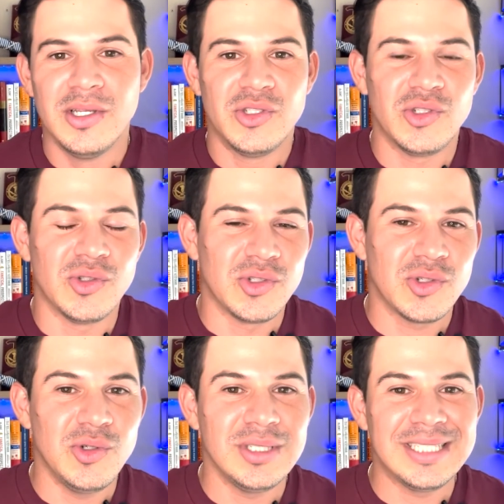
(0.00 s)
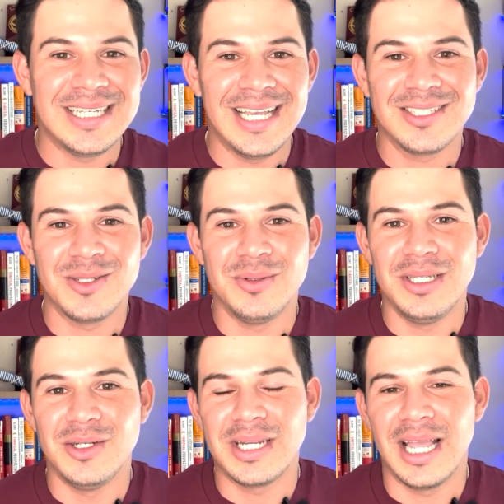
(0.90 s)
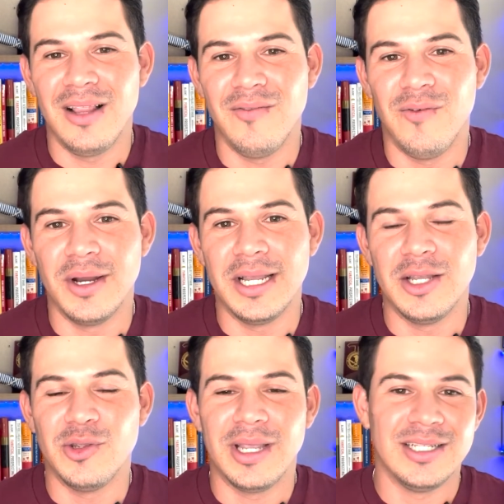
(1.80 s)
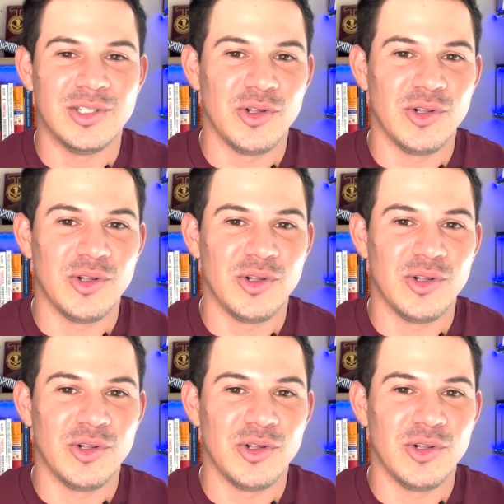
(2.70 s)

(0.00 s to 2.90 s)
So the schools in Escondido, California, you guys,